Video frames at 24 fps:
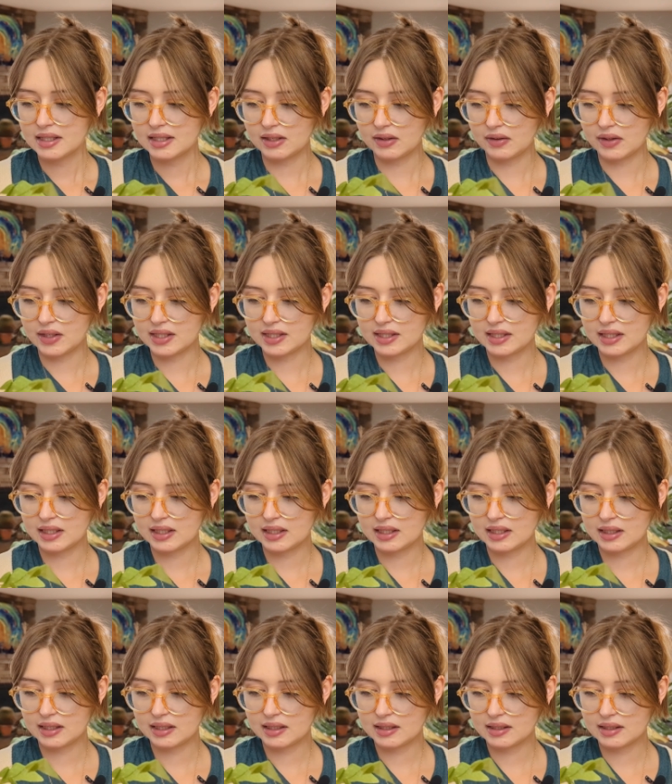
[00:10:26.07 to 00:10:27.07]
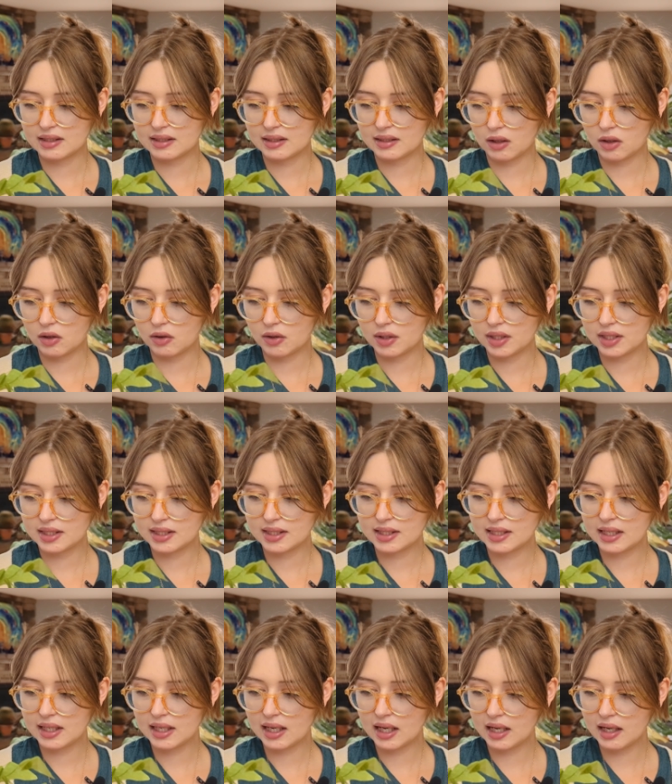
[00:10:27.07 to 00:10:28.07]
So this is
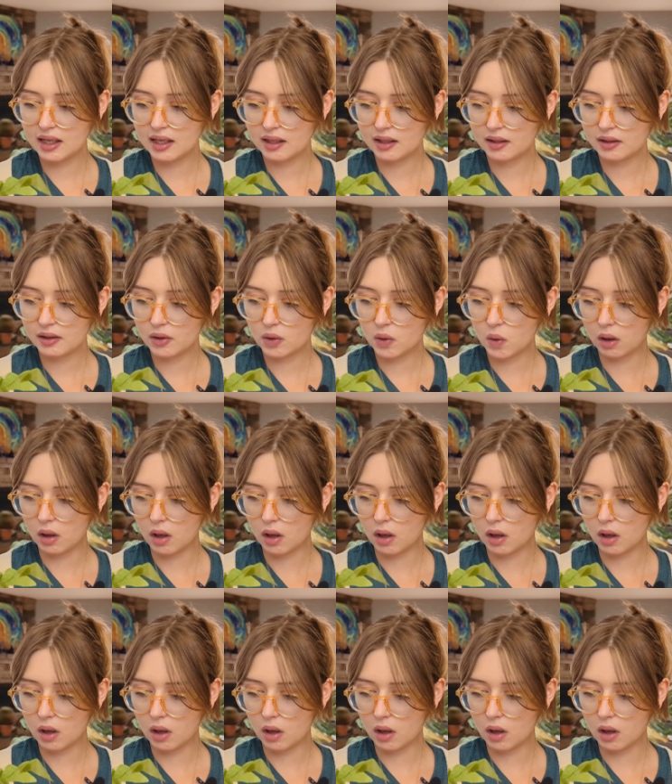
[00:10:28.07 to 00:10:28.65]
Christia